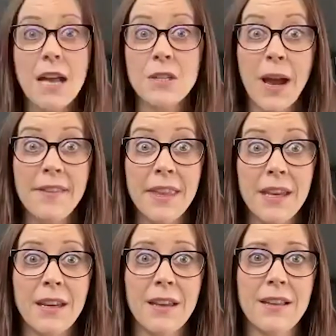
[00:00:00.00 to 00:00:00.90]
so I
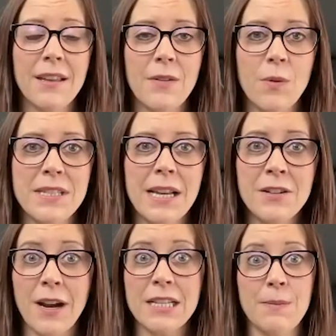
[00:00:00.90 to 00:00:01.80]
think what's
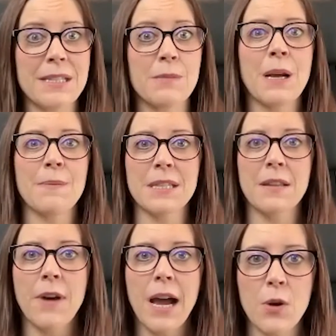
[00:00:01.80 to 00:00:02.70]
underestimated sometimes is the
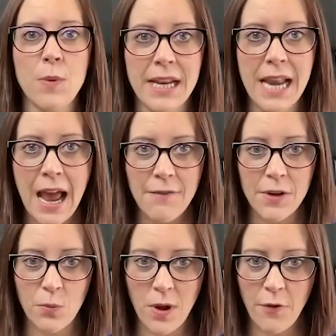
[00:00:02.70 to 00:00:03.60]
value we can have on
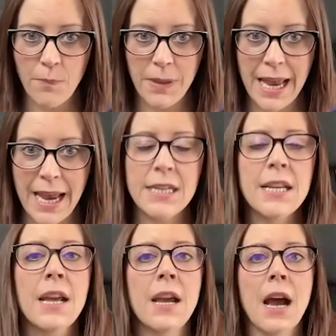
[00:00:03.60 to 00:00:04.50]
a wealth plan.
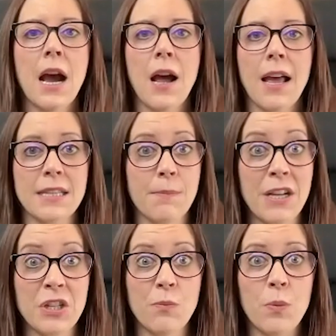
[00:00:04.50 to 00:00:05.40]
As I
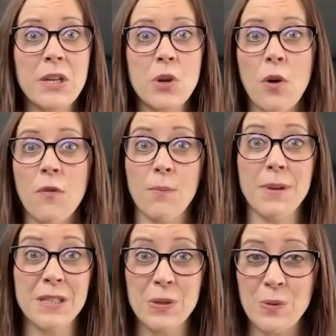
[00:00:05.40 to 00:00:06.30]
mentioned, we know for
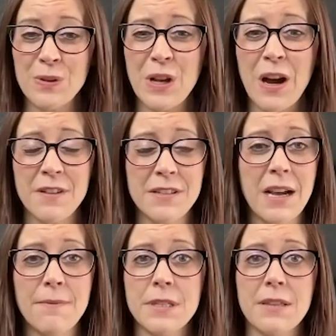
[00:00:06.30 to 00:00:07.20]
business owners,
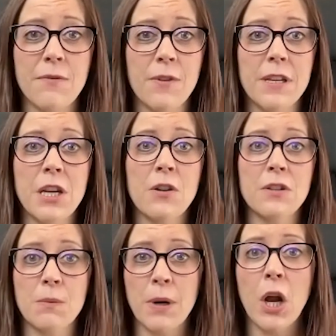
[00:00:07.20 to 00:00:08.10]
oftentimes for years,
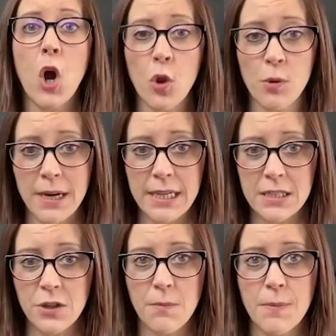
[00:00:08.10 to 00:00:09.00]
they're putting all their money
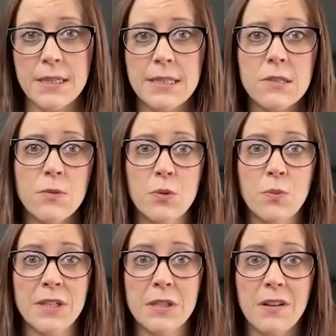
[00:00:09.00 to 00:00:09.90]
into their business, which
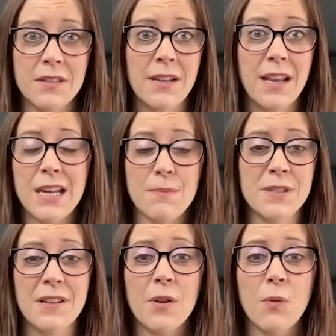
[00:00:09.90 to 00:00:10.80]
results in
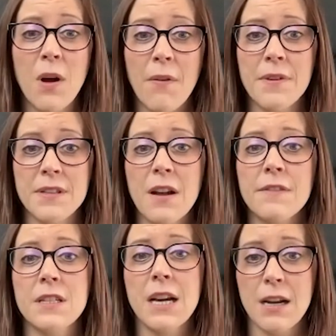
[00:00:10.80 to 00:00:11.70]
80% of their wealth is
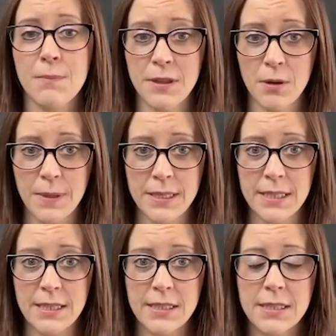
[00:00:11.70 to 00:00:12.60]
often tied up in their
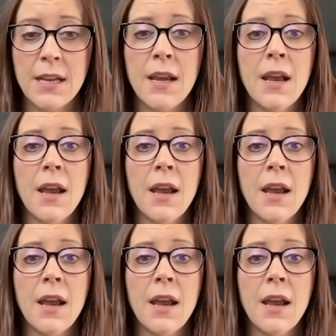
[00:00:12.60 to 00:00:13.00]
business. Mm-hmm.